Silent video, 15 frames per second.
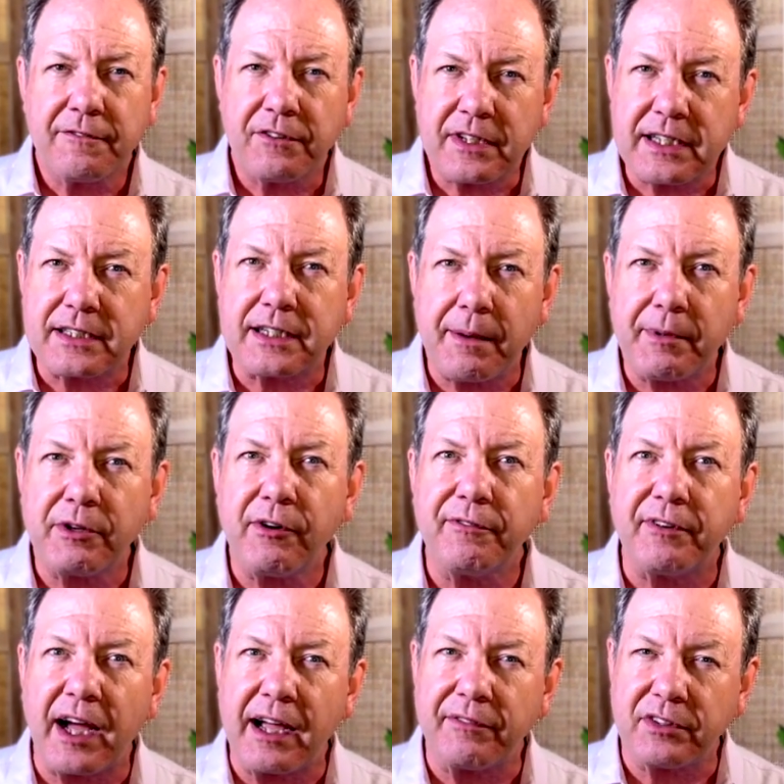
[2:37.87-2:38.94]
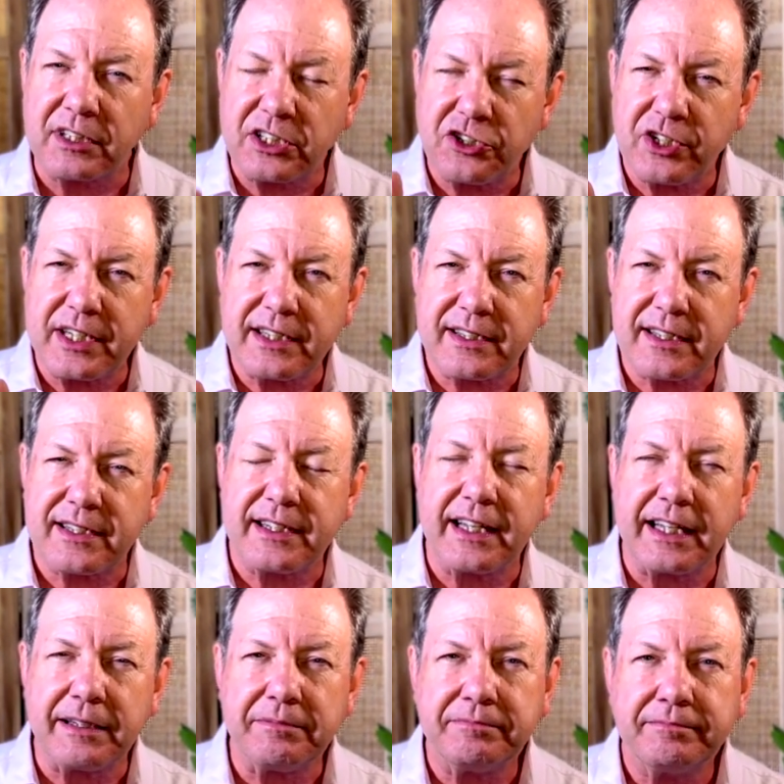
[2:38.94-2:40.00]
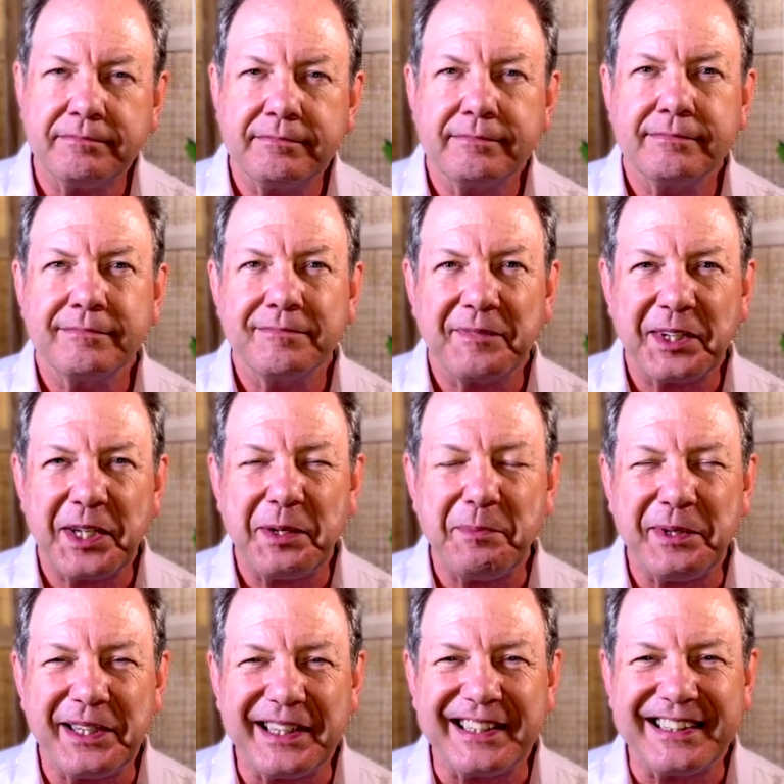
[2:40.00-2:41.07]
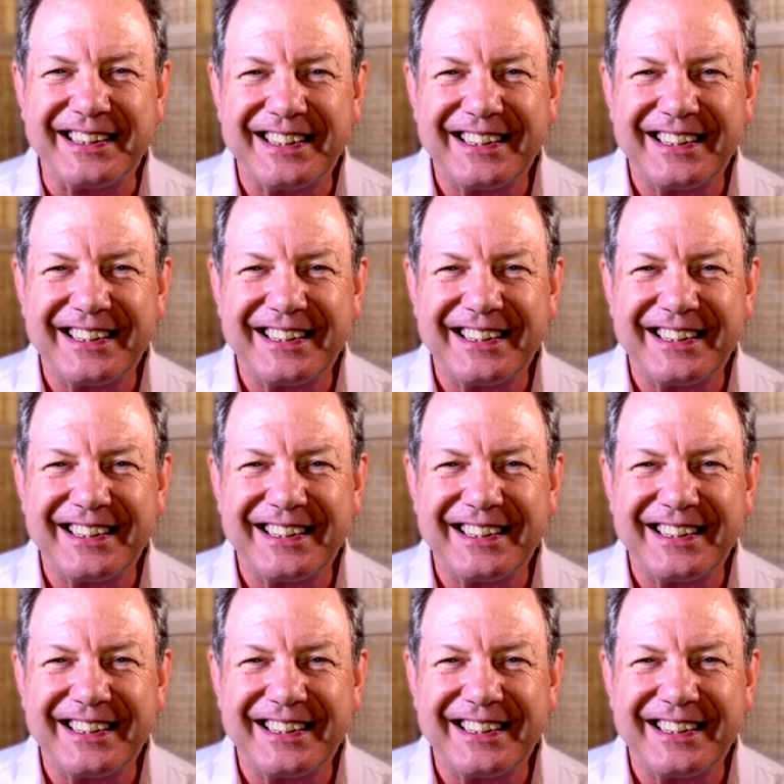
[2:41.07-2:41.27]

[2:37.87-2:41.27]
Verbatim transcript: for this coming revival in Jesus' name. Amen.